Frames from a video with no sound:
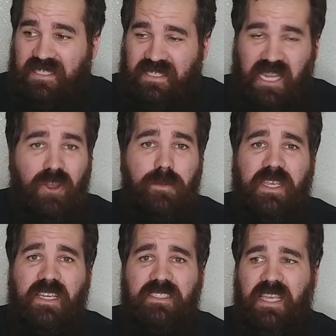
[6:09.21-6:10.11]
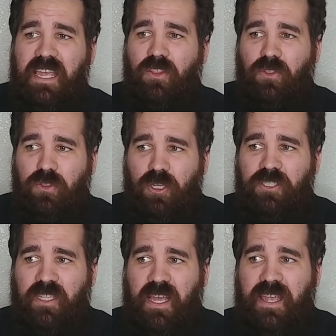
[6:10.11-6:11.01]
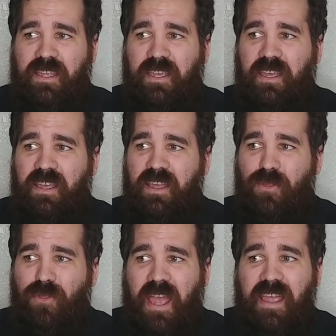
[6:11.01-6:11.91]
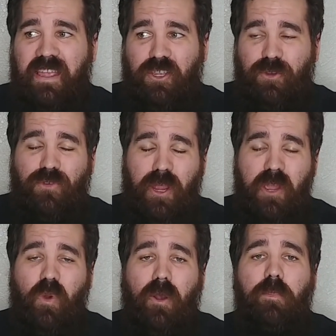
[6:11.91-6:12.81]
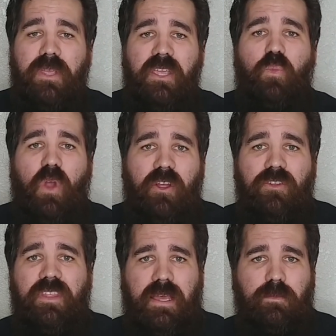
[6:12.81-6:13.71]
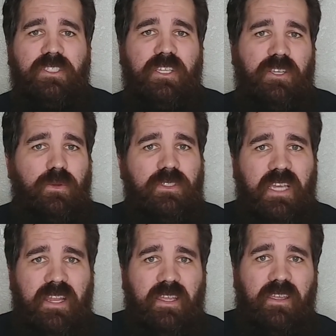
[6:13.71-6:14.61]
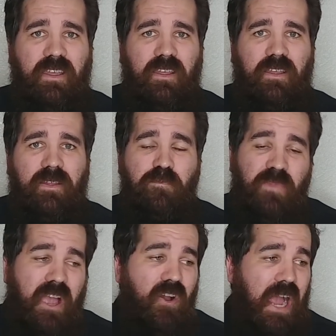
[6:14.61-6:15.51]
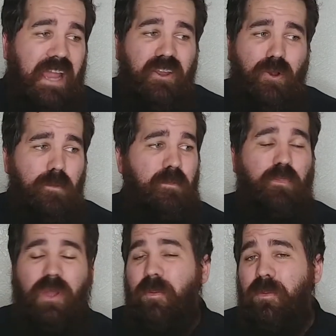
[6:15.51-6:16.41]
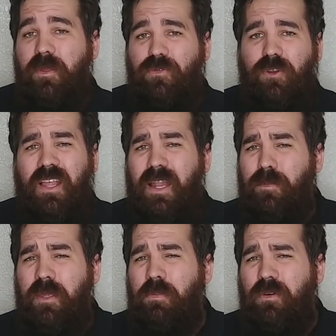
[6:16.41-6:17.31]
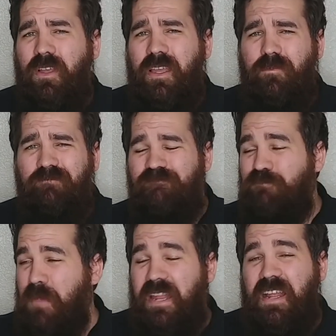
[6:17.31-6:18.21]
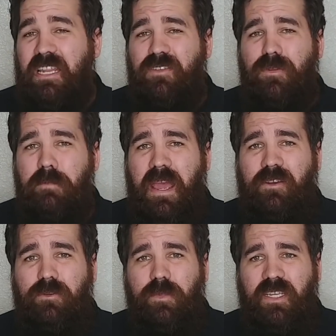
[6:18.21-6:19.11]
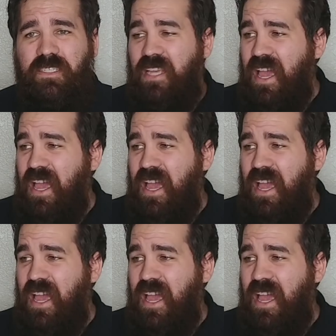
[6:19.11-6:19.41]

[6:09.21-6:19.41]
scary because it looks like that could very well be where the MCU is heading. Now, I know probably for a lot of people, it may not even matter because